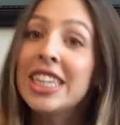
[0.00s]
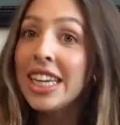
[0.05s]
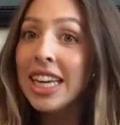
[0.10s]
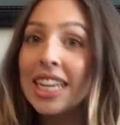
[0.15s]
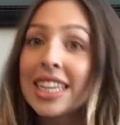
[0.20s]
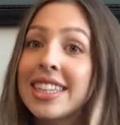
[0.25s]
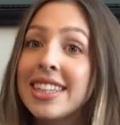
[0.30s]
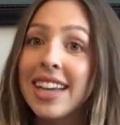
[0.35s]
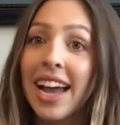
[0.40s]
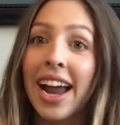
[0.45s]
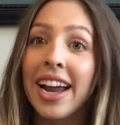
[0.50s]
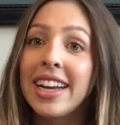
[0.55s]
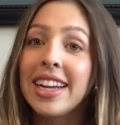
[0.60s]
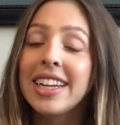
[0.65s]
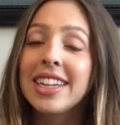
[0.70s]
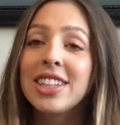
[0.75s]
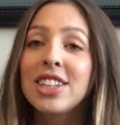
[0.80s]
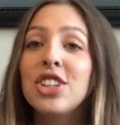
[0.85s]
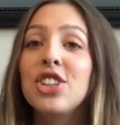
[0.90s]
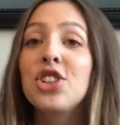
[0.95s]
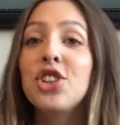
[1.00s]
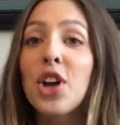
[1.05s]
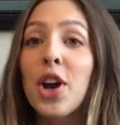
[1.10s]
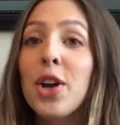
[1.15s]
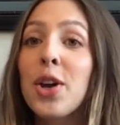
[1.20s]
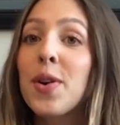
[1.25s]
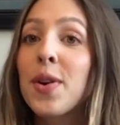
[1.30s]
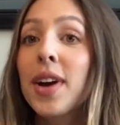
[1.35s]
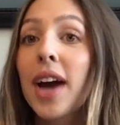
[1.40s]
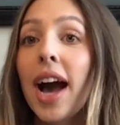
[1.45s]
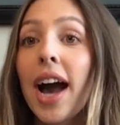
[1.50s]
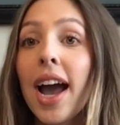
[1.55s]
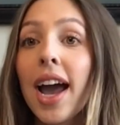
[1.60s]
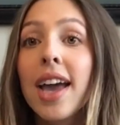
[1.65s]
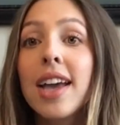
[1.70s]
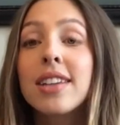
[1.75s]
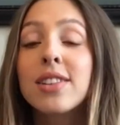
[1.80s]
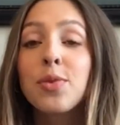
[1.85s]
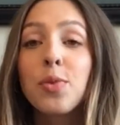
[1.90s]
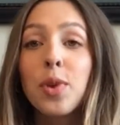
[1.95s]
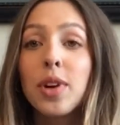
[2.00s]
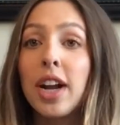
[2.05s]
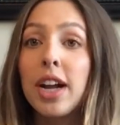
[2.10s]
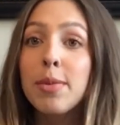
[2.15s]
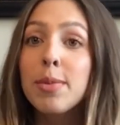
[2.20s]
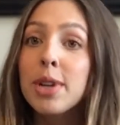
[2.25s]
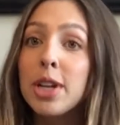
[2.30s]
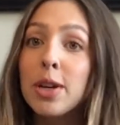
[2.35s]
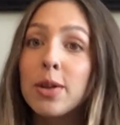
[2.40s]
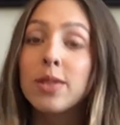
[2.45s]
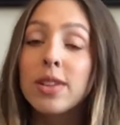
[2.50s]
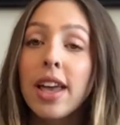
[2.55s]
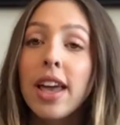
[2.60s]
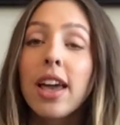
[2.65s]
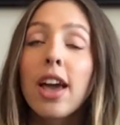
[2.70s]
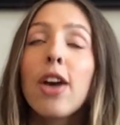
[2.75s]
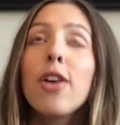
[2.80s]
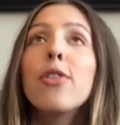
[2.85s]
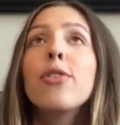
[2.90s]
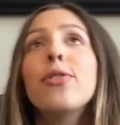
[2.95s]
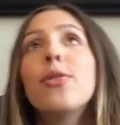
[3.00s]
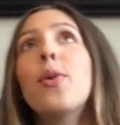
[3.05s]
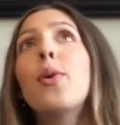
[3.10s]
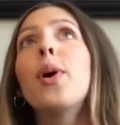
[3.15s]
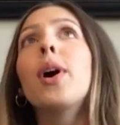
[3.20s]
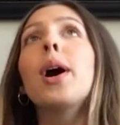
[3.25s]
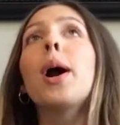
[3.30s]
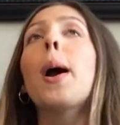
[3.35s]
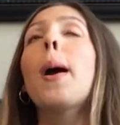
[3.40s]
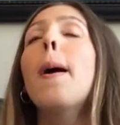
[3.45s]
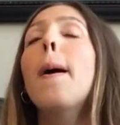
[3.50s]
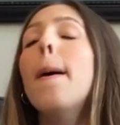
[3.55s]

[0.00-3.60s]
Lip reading: excited to show you guys what I've been using for